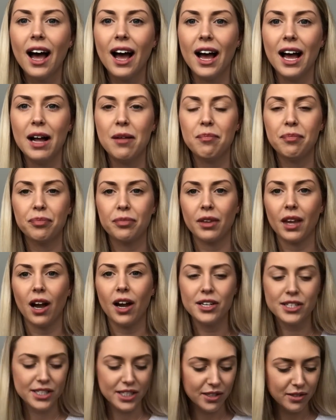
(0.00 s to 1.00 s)

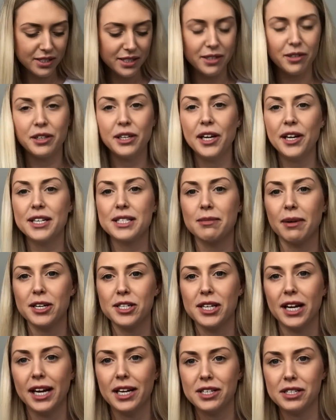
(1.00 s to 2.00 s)
I do still use my
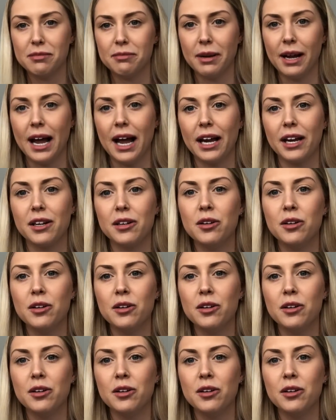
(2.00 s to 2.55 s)
changing bag,